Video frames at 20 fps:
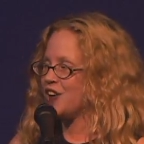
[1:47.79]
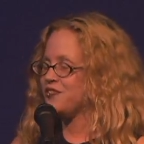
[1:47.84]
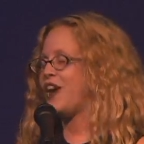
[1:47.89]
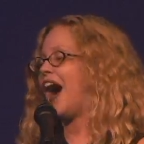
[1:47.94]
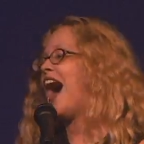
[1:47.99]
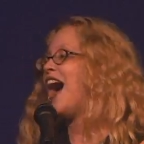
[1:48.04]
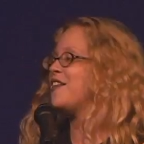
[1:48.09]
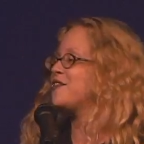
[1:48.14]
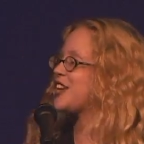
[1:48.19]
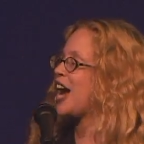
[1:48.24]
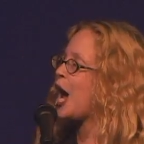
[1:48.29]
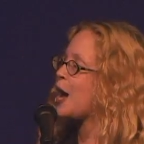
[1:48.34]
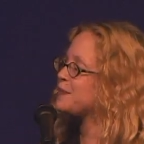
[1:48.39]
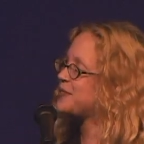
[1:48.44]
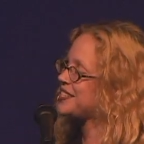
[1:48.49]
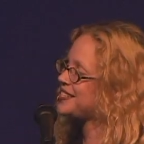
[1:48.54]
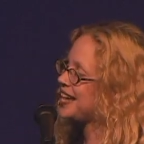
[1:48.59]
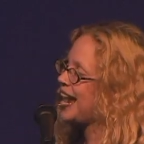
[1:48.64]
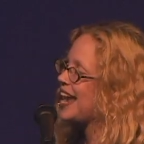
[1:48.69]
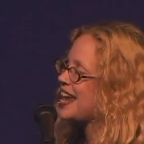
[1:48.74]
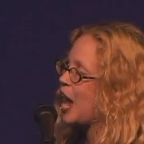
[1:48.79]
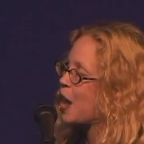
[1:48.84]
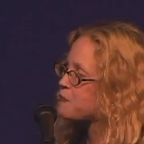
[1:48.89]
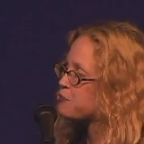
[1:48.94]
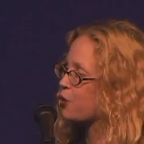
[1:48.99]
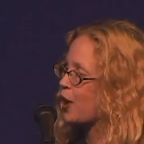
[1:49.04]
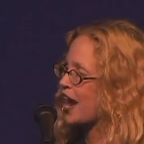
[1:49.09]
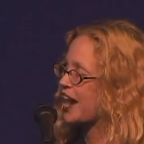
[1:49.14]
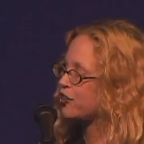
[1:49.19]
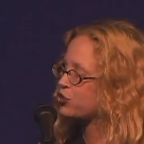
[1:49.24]
Five times a day
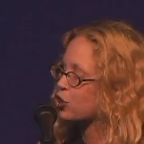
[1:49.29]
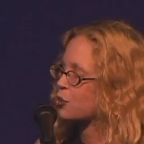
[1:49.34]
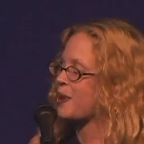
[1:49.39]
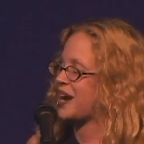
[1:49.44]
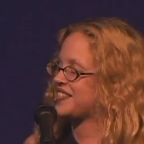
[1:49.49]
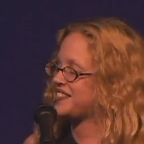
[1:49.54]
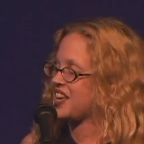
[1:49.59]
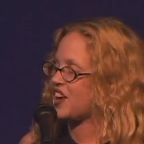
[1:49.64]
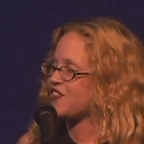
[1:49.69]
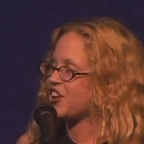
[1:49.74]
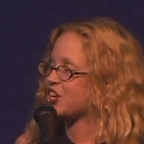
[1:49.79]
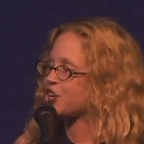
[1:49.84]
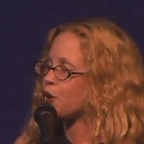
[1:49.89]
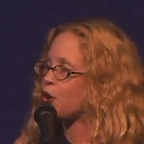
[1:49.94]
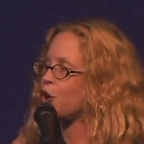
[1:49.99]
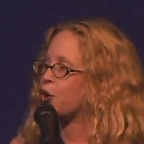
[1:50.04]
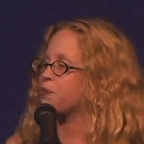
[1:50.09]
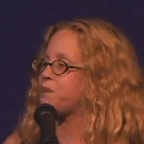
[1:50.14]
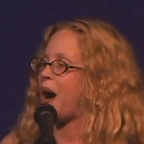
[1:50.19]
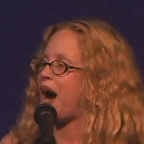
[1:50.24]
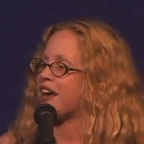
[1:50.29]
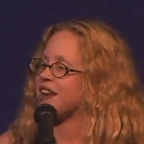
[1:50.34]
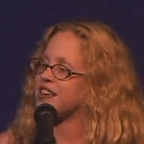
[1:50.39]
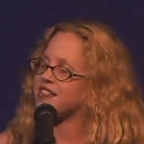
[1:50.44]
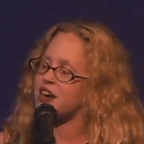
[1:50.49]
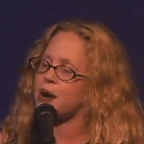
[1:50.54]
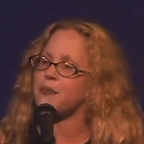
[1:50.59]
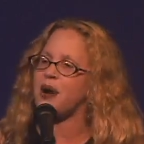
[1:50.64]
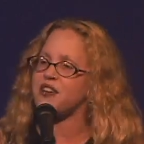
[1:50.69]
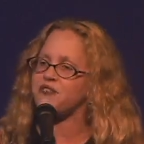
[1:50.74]
I prayed through my seven-year-old
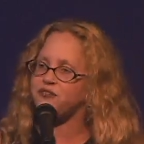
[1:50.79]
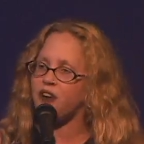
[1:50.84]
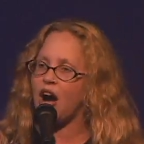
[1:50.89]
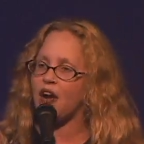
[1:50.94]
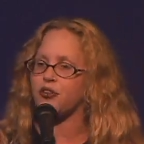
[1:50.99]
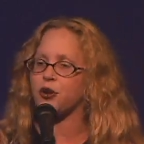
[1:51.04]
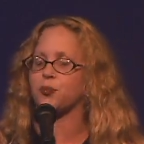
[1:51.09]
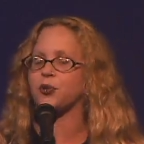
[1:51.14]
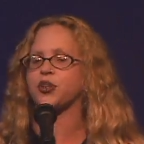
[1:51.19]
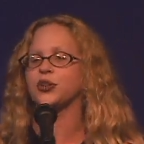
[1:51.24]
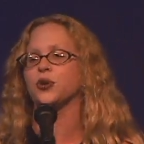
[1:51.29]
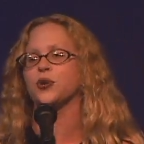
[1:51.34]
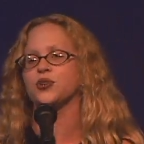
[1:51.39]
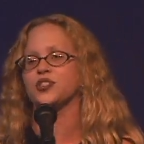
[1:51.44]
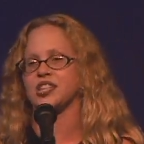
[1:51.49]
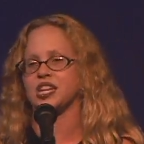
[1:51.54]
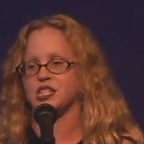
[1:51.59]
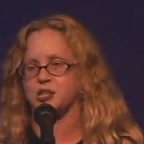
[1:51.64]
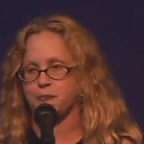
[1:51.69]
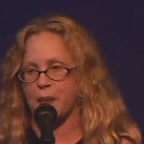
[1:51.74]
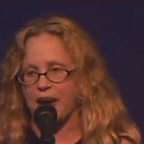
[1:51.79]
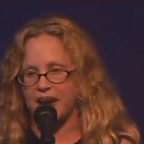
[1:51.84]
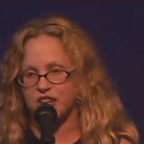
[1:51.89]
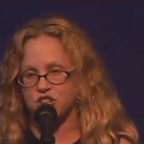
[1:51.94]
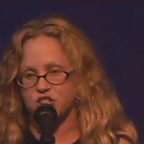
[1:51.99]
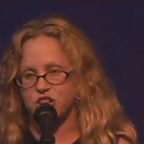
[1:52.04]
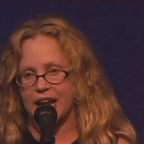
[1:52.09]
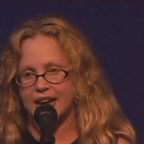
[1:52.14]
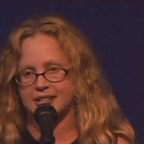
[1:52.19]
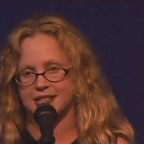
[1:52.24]
body that my father would lose his
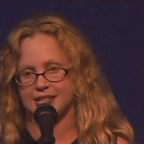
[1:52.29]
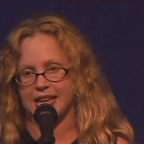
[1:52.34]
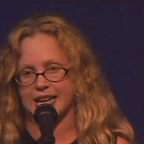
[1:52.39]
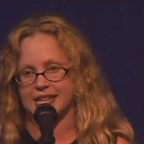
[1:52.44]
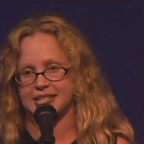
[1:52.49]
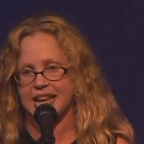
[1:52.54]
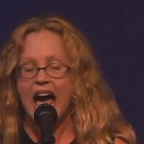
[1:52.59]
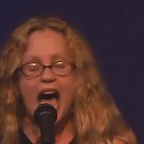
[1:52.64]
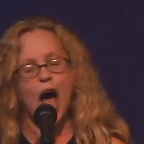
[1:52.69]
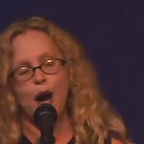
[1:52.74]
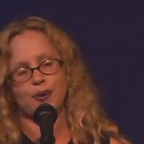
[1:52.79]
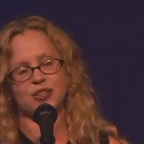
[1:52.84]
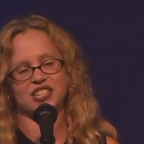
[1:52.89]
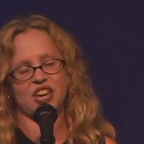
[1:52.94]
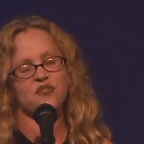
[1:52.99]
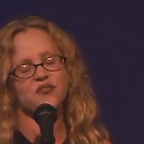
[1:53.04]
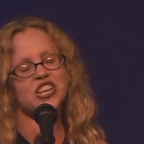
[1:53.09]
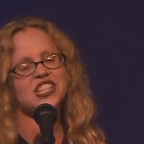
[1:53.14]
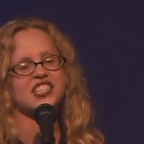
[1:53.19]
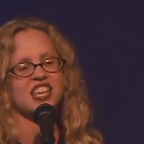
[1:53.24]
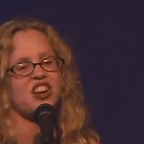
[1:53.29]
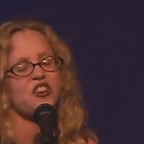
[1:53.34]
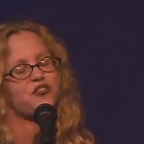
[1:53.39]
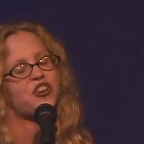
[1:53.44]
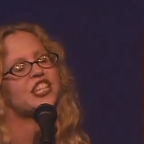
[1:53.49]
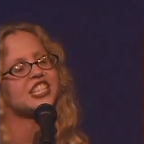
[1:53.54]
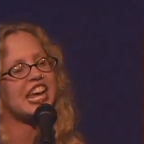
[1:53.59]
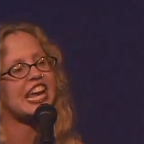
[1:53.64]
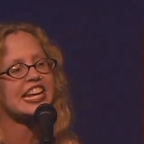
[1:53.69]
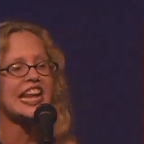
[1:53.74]
Spanish accent. I was convinced that if
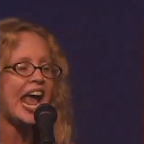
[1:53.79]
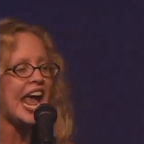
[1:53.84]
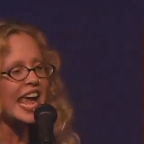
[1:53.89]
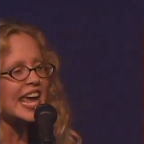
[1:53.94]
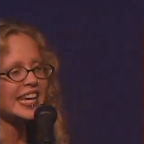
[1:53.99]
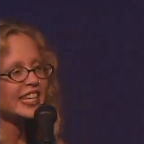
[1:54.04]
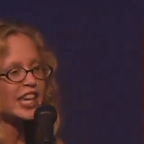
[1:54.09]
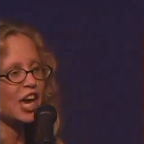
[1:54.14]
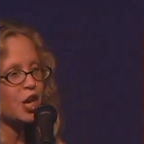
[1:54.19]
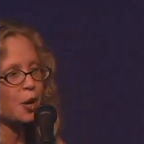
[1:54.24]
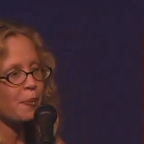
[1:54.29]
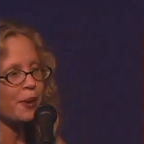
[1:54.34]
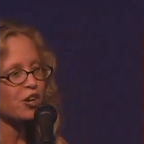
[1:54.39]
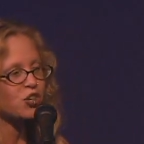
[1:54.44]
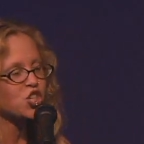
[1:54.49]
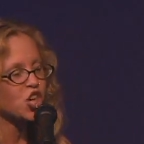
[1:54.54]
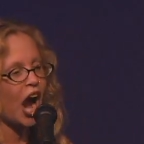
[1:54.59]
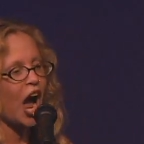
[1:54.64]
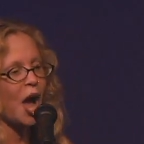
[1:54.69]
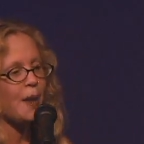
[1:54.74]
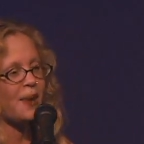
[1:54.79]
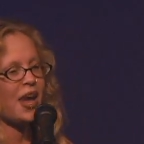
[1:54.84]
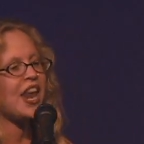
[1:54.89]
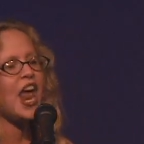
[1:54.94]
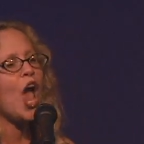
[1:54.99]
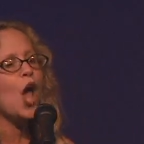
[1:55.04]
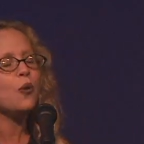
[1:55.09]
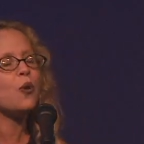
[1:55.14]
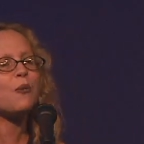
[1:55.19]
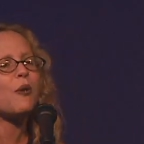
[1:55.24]
he did, he'd get a better job
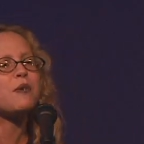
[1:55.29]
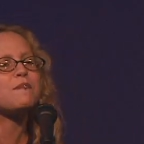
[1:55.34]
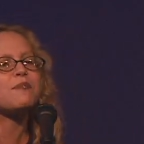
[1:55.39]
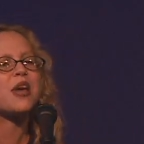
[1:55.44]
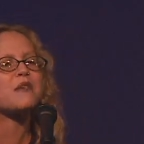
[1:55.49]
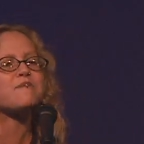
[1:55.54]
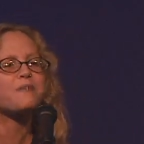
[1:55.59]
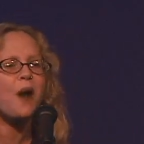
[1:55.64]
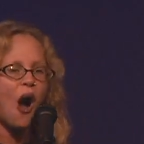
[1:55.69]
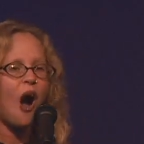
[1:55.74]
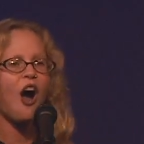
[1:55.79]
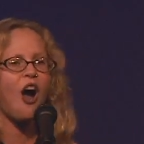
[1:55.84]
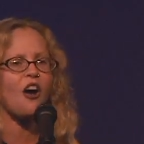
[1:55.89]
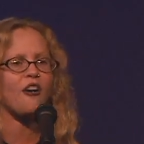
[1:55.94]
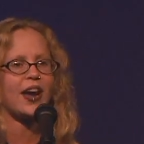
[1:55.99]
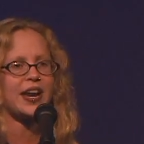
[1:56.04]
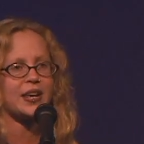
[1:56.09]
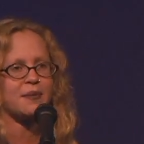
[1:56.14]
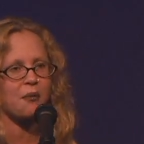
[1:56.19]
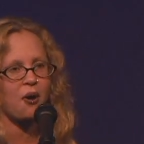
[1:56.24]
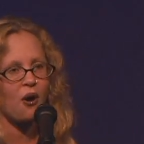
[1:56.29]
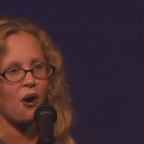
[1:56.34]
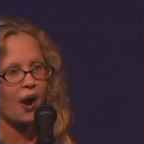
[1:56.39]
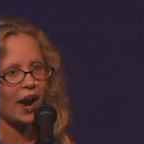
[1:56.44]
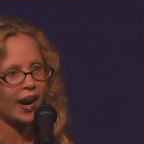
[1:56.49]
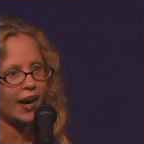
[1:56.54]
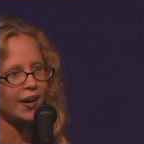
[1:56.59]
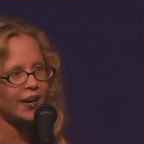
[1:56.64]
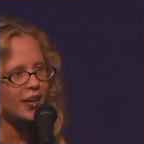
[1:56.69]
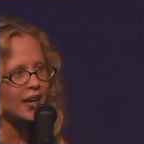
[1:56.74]
and we wouldn't be poor
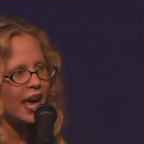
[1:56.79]
anymore.